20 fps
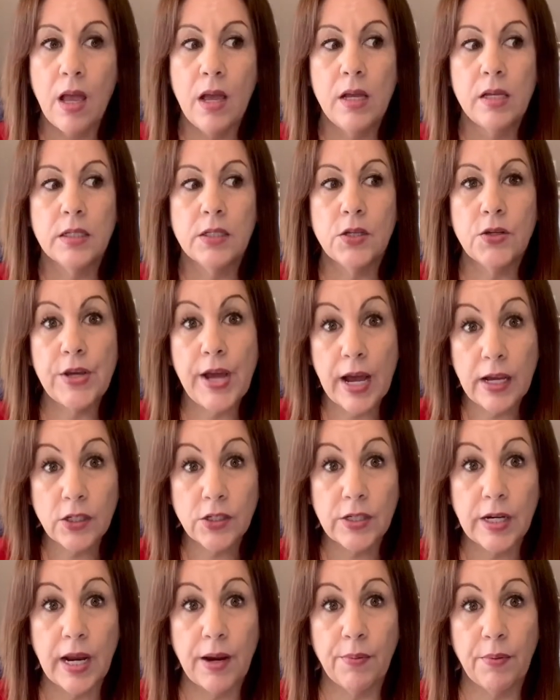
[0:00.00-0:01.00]
So
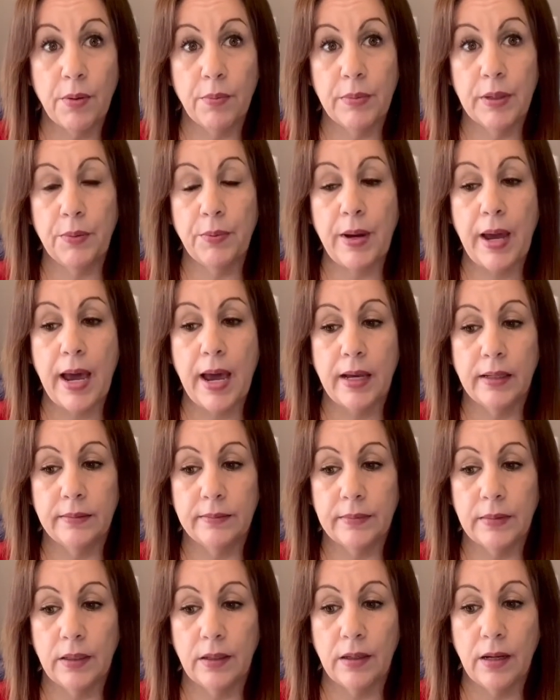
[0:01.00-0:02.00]
yesterday when we went,
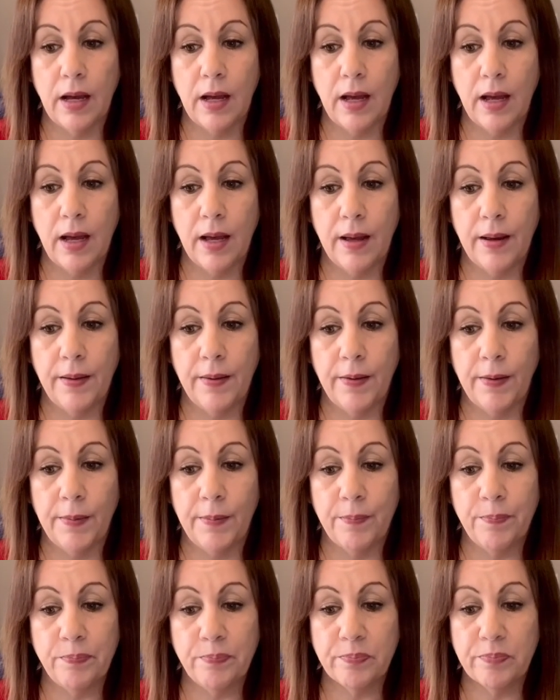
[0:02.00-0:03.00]

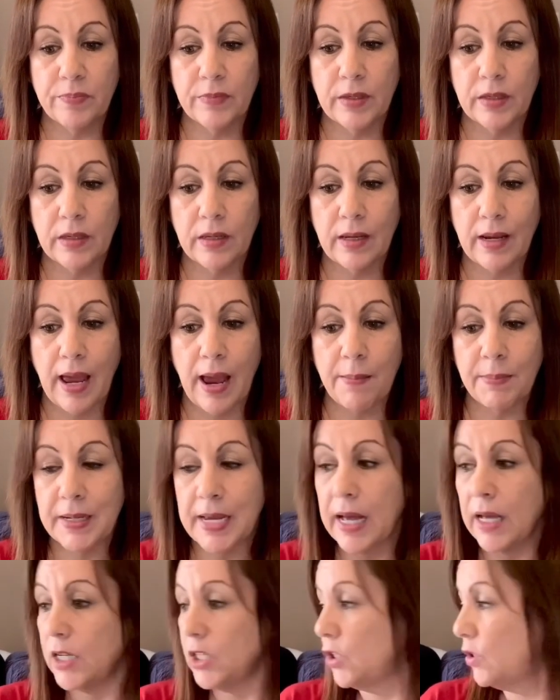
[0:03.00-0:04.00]
I'm
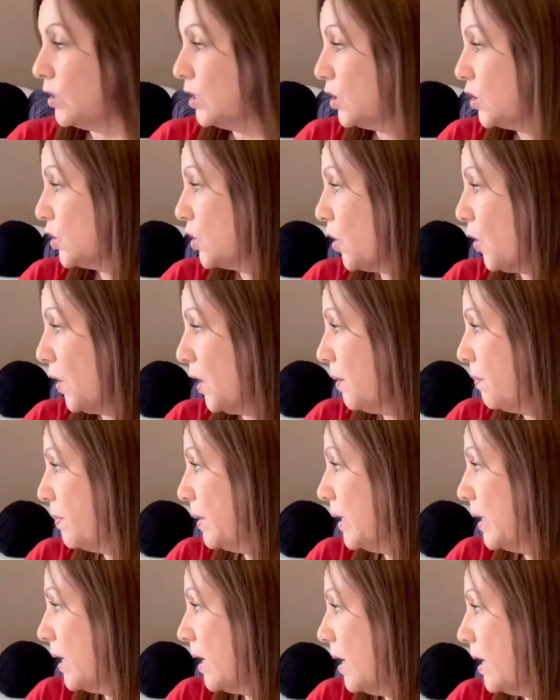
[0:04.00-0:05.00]
telling you this story
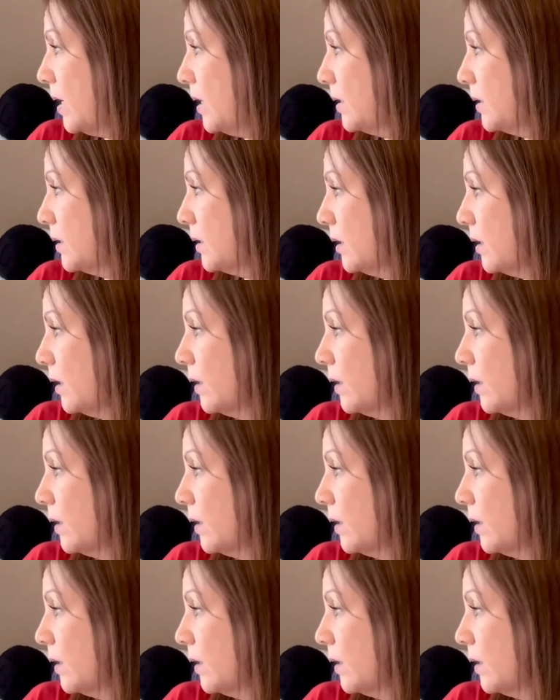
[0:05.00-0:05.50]
because I